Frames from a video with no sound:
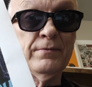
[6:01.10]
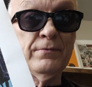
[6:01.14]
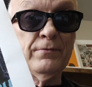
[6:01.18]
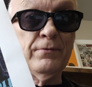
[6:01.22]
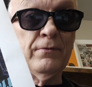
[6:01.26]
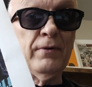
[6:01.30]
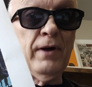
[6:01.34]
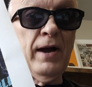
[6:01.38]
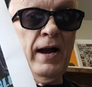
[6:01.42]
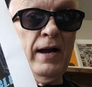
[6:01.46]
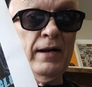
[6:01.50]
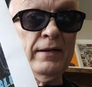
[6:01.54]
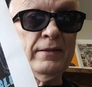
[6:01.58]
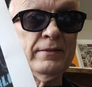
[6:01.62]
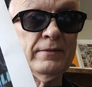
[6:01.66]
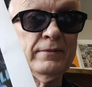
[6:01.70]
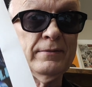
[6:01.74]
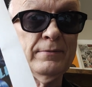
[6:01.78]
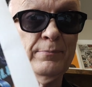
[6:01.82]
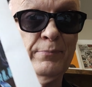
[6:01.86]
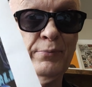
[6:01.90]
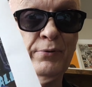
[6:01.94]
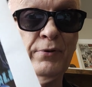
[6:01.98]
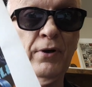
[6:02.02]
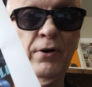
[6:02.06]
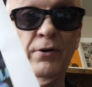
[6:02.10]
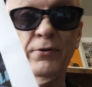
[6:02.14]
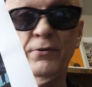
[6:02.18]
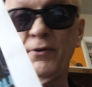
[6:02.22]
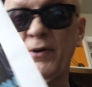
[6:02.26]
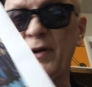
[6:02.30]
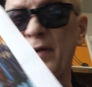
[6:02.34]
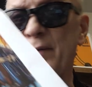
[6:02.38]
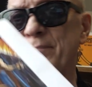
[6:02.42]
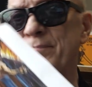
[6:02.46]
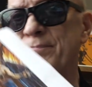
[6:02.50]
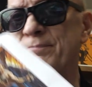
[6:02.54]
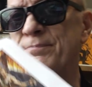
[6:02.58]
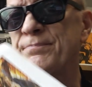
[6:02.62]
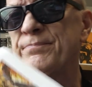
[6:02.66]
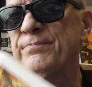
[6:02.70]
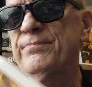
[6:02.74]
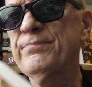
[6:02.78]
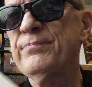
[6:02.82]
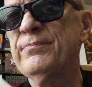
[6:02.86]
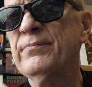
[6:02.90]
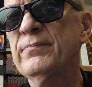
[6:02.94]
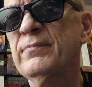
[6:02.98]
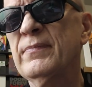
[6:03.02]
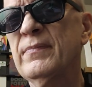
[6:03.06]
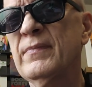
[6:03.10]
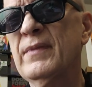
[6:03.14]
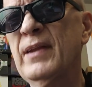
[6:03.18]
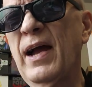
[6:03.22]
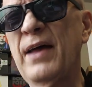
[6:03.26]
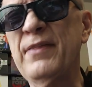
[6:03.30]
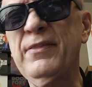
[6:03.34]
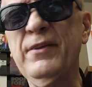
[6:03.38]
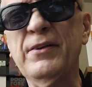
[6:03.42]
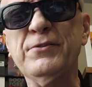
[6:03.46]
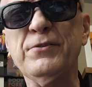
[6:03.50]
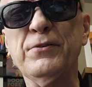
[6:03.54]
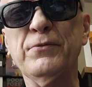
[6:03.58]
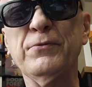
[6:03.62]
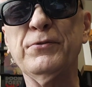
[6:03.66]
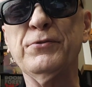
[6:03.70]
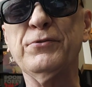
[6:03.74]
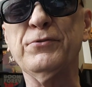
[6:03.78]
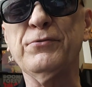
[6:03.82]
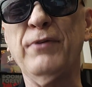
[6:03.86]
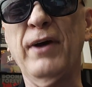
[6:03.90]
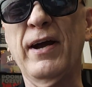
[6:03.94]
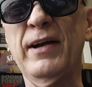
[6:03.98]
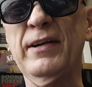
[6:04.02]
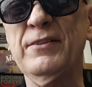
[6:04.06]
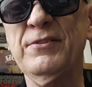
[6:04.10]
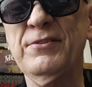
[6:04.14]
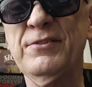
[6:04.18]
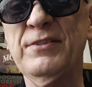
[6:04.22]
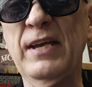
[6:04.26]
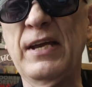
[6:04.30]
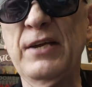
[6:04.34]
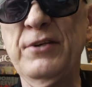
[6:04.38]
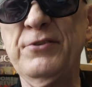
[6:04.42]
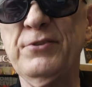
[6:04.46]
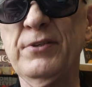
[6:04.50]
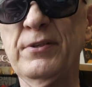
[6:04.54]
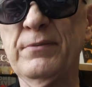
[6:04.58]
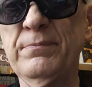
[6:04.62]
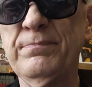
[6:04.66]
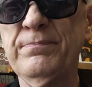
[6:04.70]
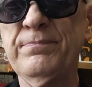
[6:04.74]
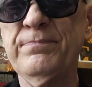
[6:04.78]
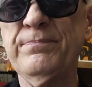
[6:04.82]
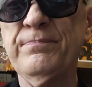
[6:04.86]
rock program. I think it's a roots rock station.